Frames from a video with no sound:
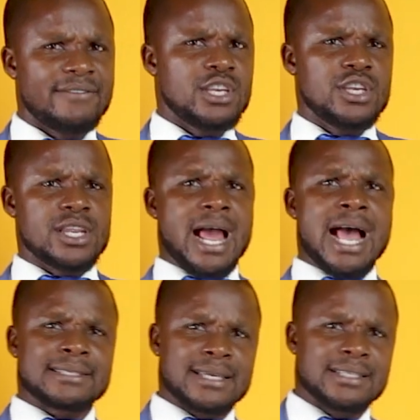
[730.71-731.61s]
Even in his
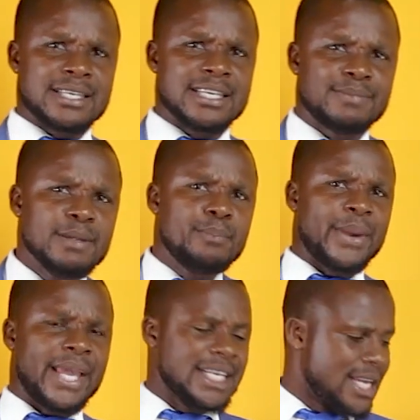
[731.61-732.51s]
absence, he's being
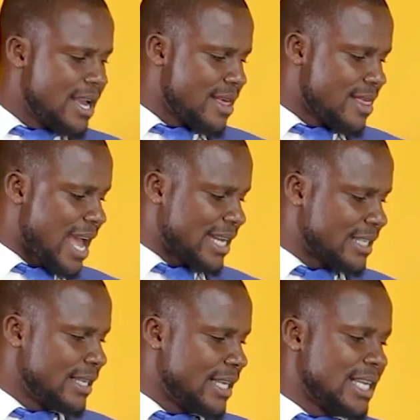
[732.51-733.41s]
paid. That
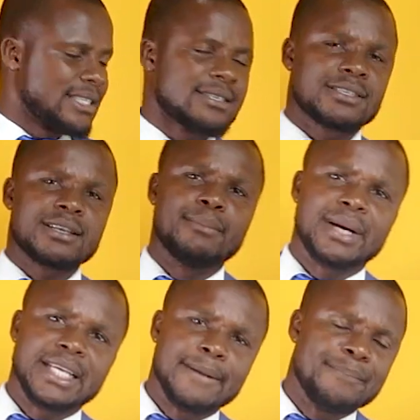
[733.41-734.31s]
is
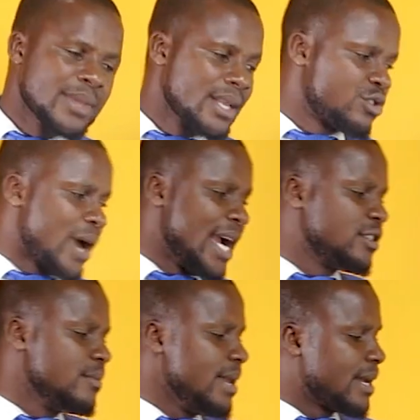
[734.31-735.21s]
somebody trying
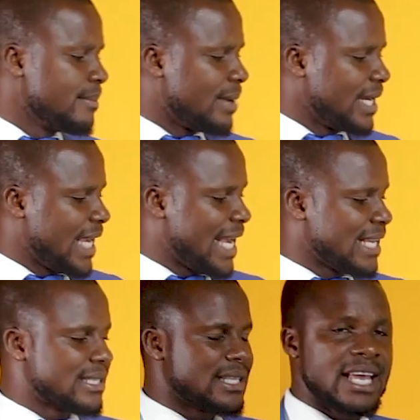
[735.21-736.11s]
to make money
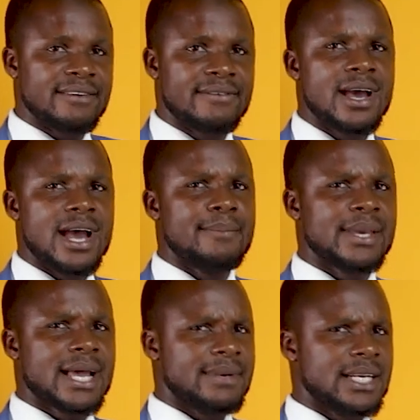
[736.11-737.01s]
his slave and
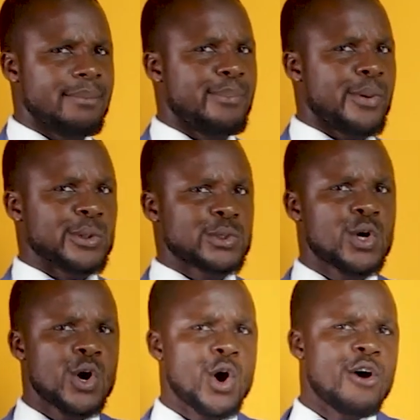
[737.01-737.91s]
becoming the boss
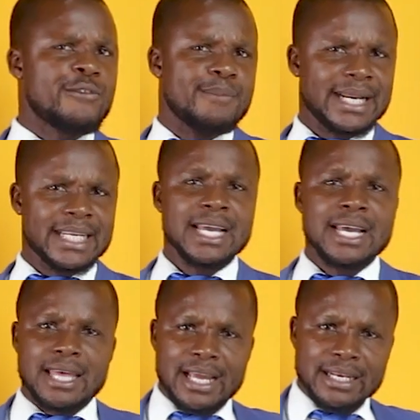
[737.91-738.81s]
of money.
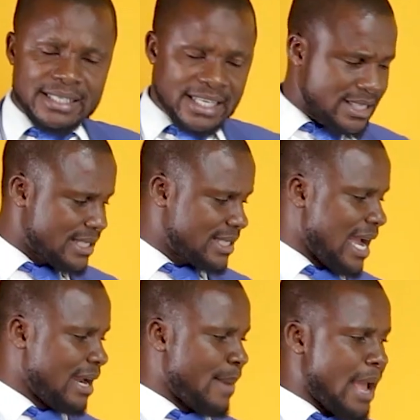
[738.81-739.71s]
And this is
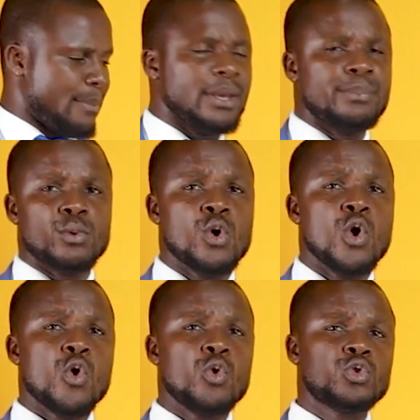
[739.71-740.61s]
done by
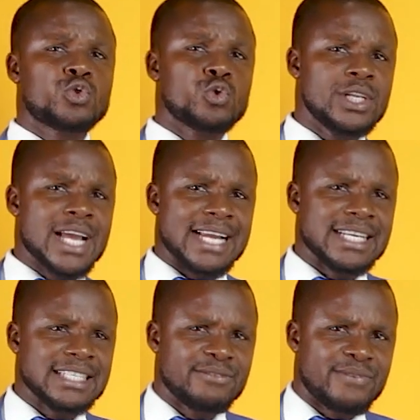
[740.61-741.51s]
people who truly
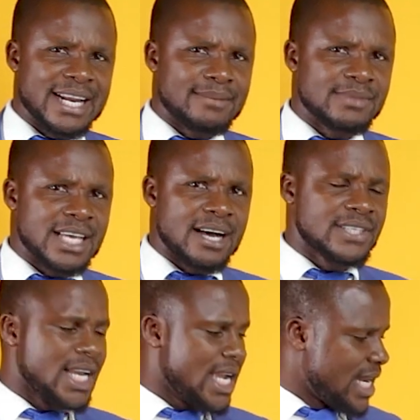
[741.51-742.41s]
identify
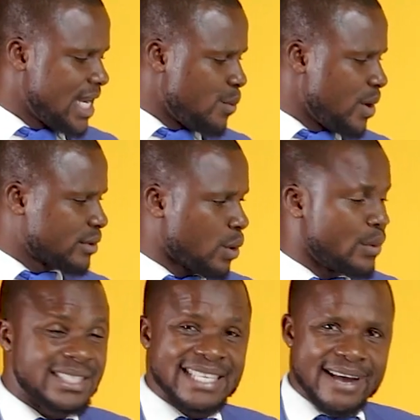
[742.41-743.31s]
themselves and they work
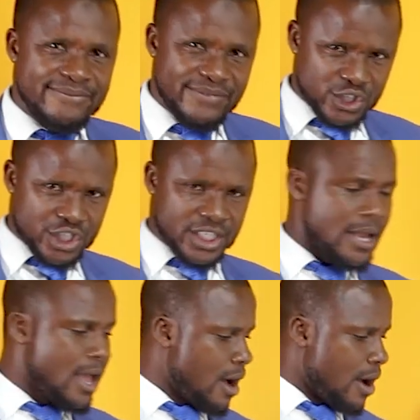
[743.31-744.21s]
towards their
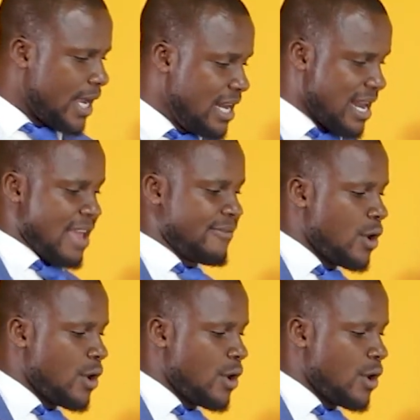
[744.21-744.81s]
vision in life,